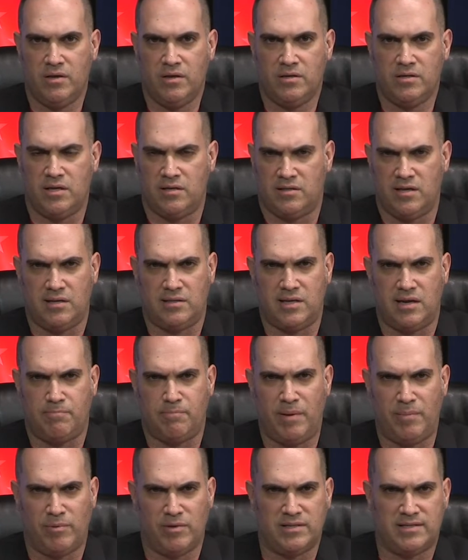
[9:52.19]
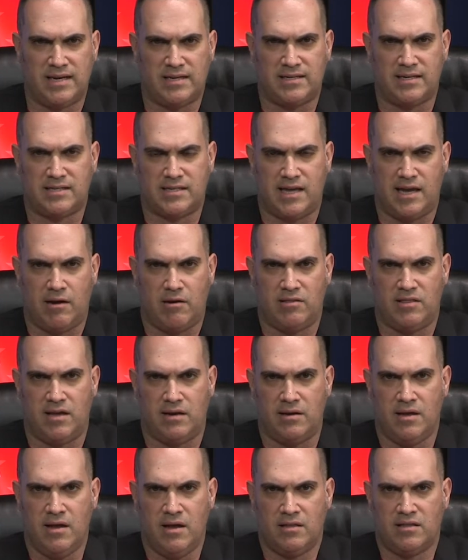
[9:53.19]
Do you think that people in Texas care
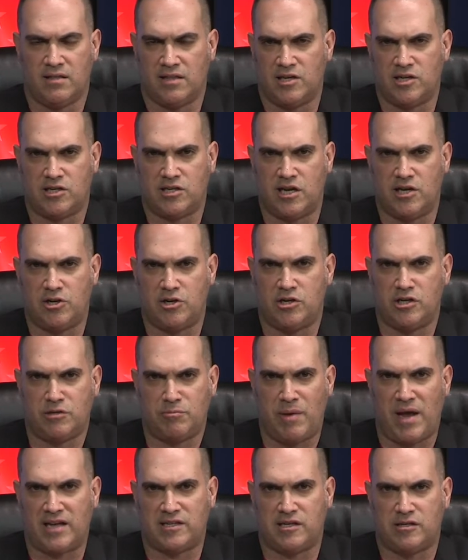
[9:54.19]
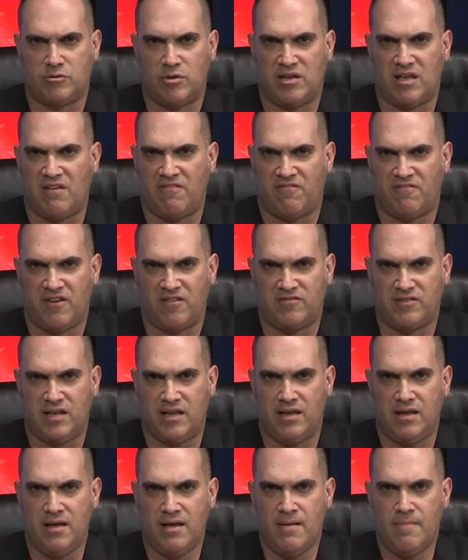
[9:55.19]
that the legislature just passed this week a
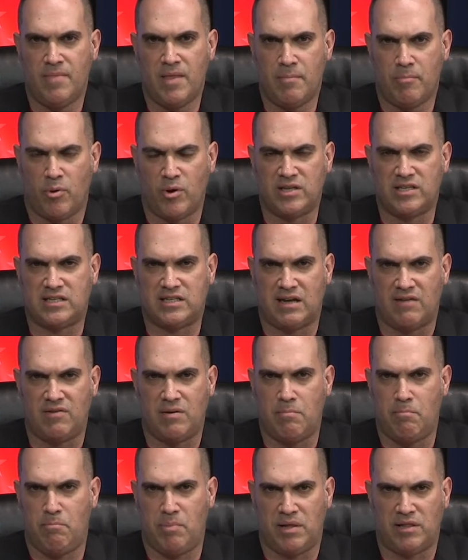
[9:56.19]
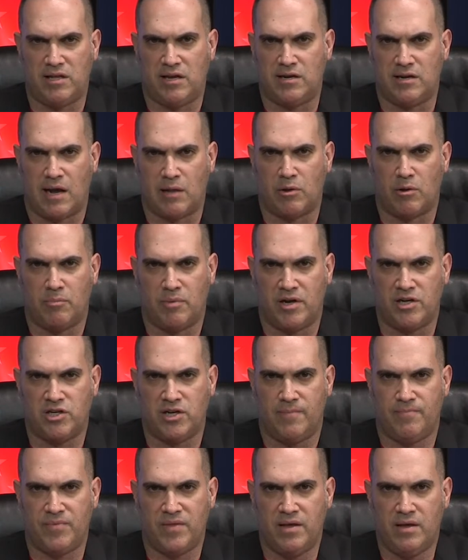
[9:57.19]
$50.7 billion
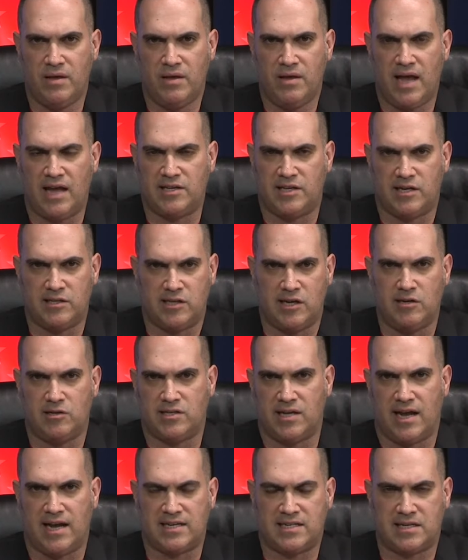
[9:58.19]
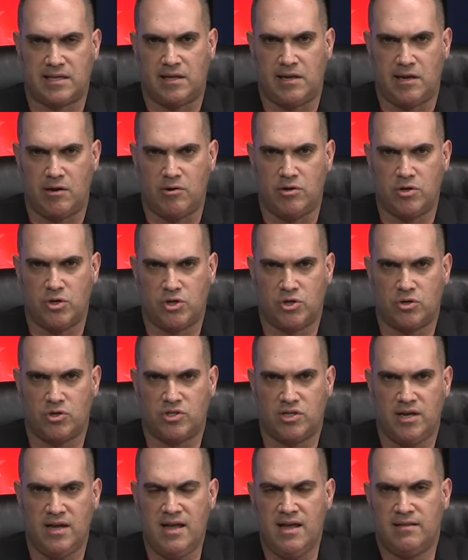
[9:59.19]
budget as it continues to escalate here in New
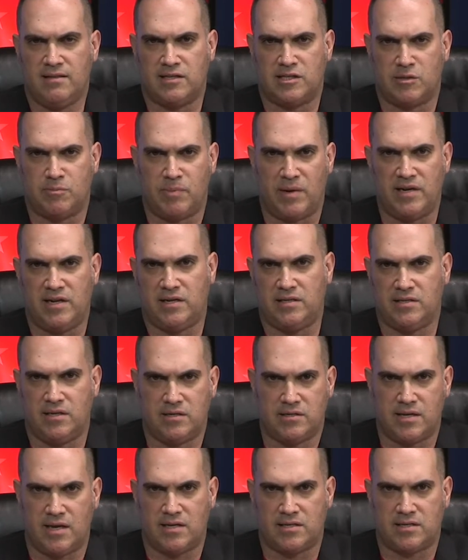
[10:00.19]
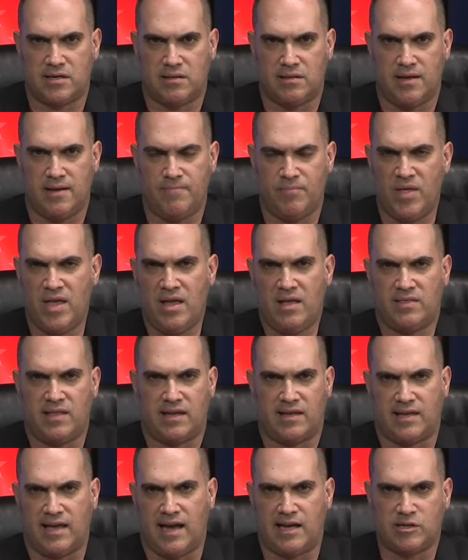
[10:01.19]
Jersey, that spending continues to escalate,
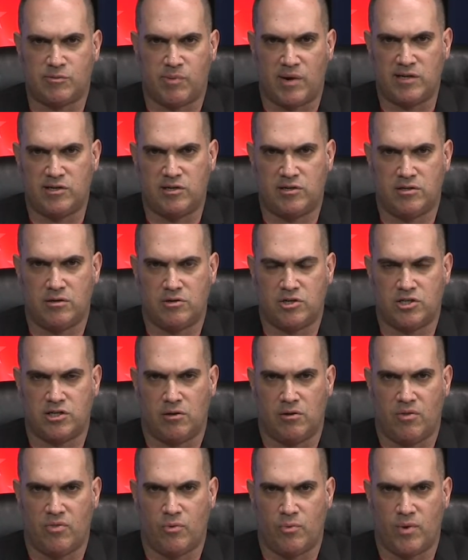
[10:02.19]
that gas prices are still on the